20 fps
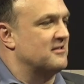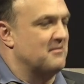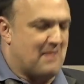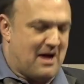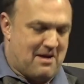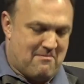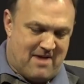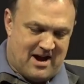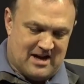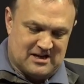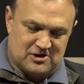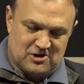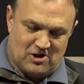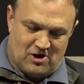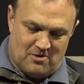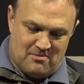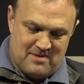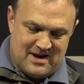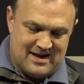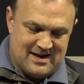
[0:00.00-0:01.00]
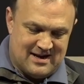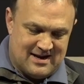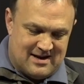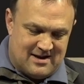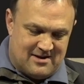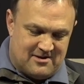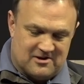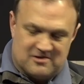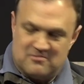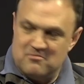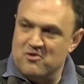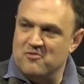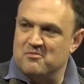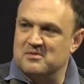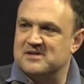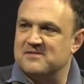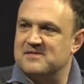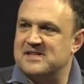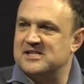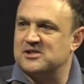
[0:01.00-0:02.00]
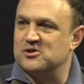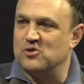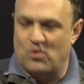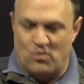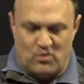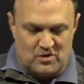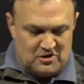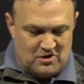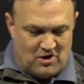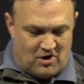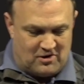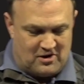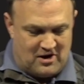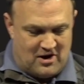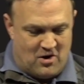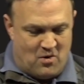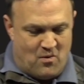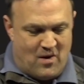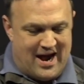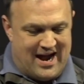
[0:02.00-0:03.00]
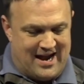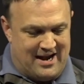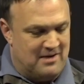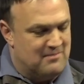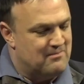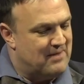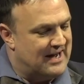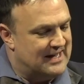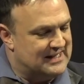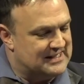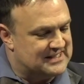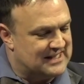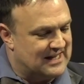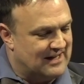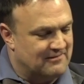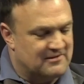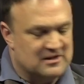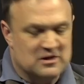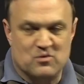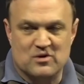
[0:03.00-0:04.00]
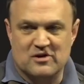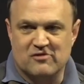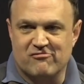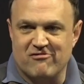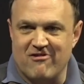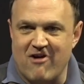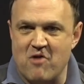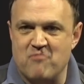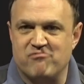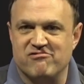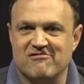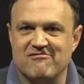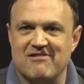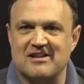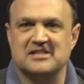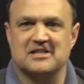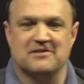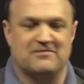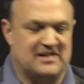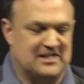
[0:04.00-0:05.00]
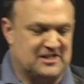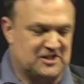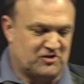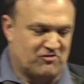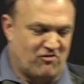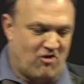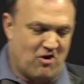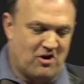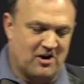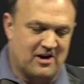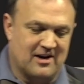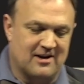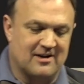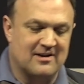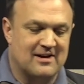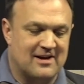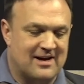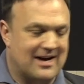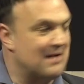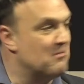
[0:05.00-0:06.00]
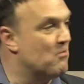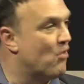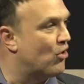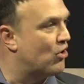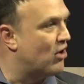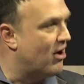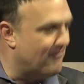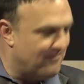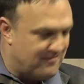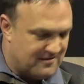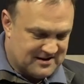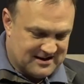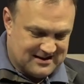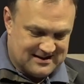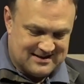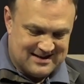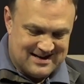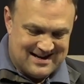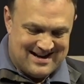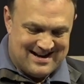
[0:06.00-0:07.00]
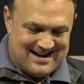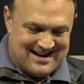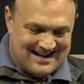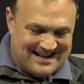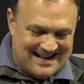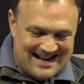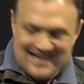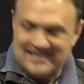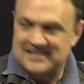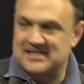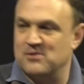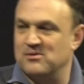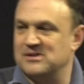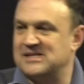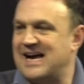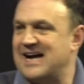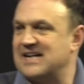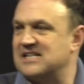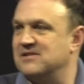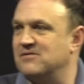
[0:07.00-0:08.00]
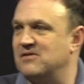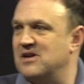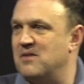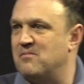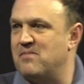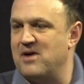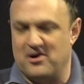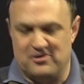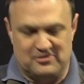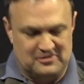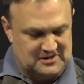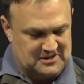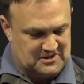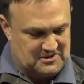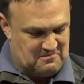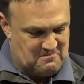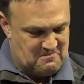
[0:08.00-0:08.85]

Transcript: my mind told me that a movement of this sort would not go away by itself, that it would grow progressively stronger and more confident unless it was actively opposed.